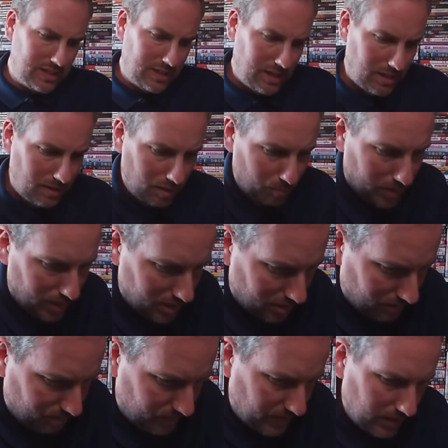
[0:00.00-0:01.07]
I'm putting
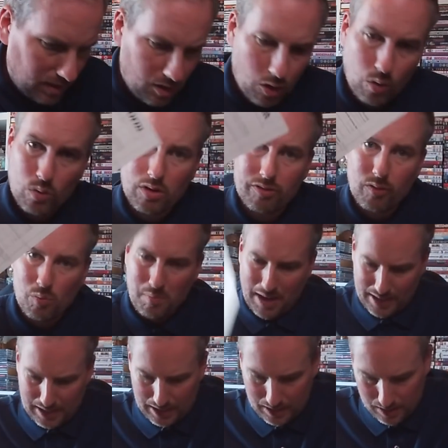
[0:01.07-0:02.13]
the order form
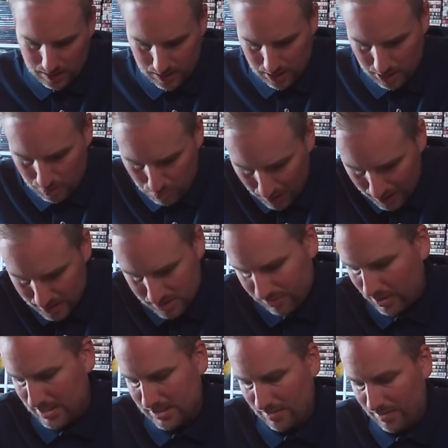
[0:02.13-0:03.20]
back in. Brilliant to
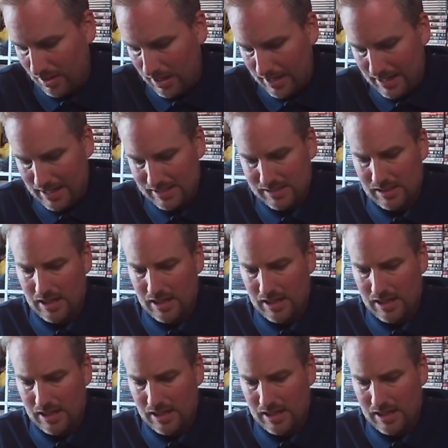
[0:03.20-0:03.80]
find something like this.